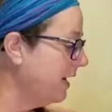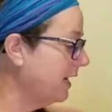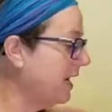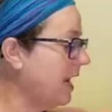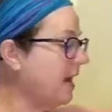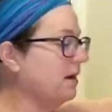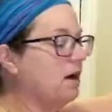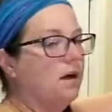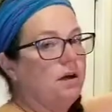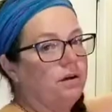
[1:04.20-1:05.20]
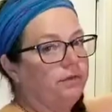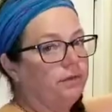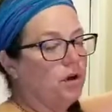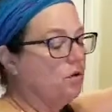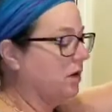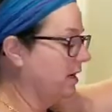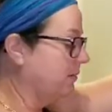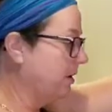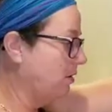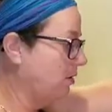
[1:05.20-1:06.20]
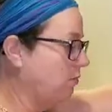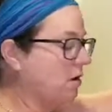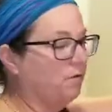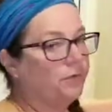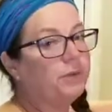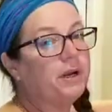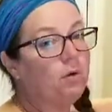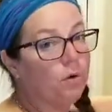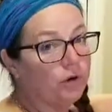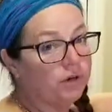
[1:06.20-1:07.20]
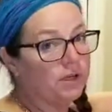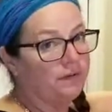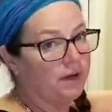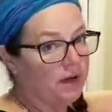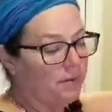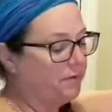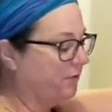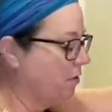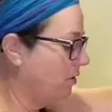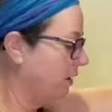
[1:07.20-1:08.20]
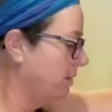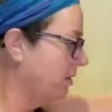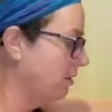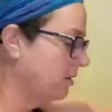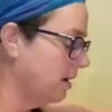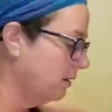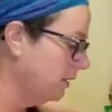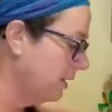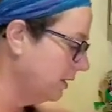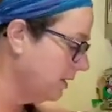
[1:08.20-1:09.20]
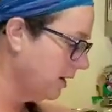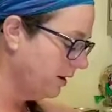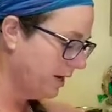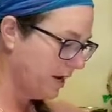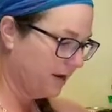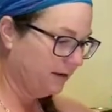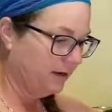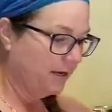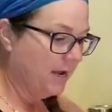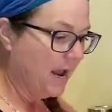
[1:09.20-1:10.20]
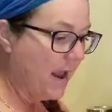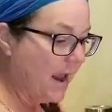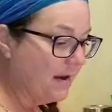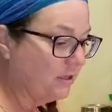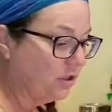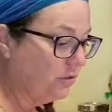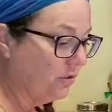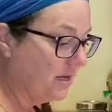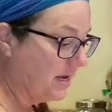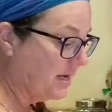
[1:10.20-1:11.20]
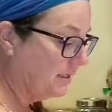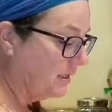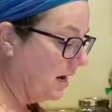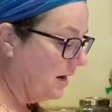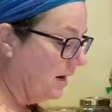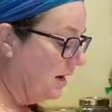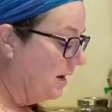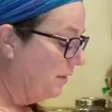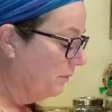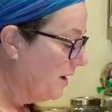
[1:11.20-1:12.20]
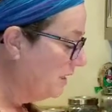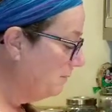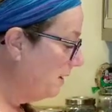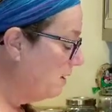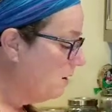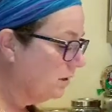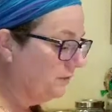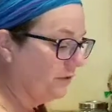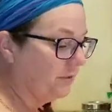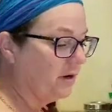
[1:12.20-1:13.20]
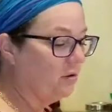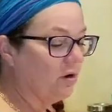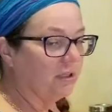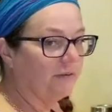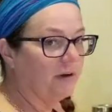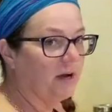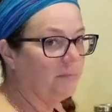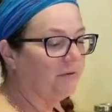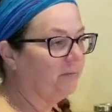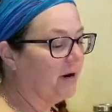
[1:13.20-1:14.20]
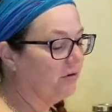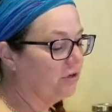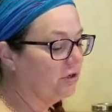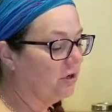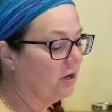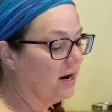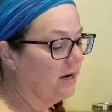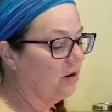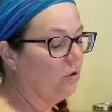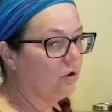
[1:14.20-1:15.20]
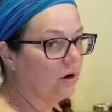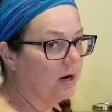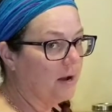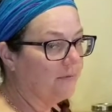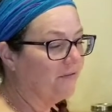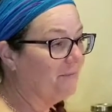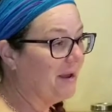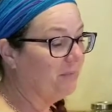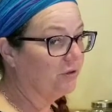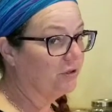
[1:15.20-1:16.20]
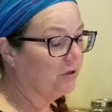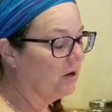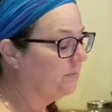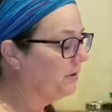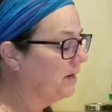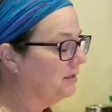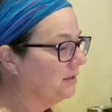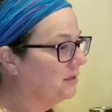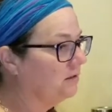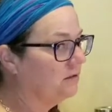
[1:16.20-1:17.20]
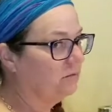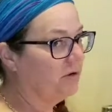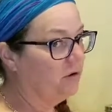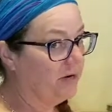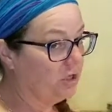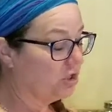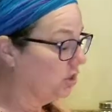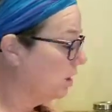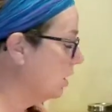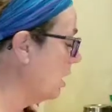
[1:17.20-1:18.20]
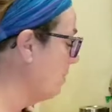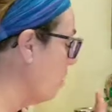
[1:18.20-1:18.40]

a can of coconut milk. Well, 3/4 of a cup of coconut milk, not an entire can. And to this, the recipe calls for 3/4 of a cup of brown sugar and a 1/4 cup of maple syrup. And since we don't eat sugar, I'm